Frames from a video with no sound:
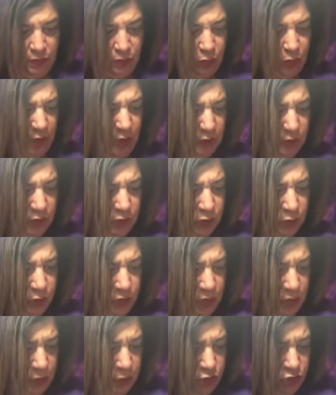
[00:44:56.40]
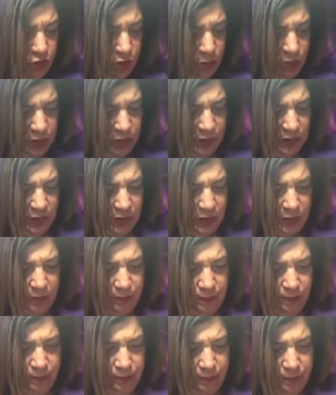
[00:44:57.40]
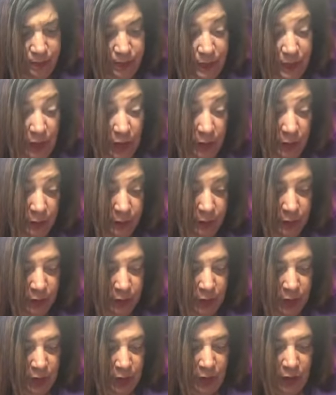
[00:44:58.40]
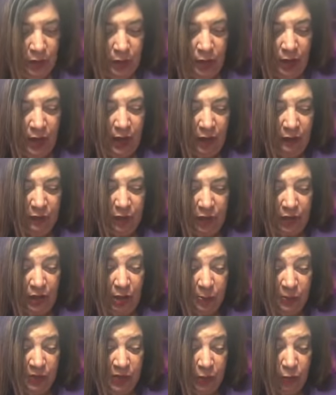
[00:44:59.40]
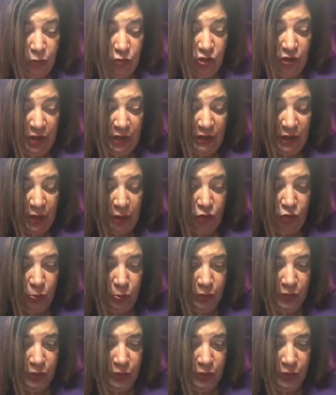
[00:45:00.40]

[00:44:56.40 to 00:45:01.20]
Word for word: Do I have the Sword energy? Wait a second. No. I have the Cups energy. That's one hundred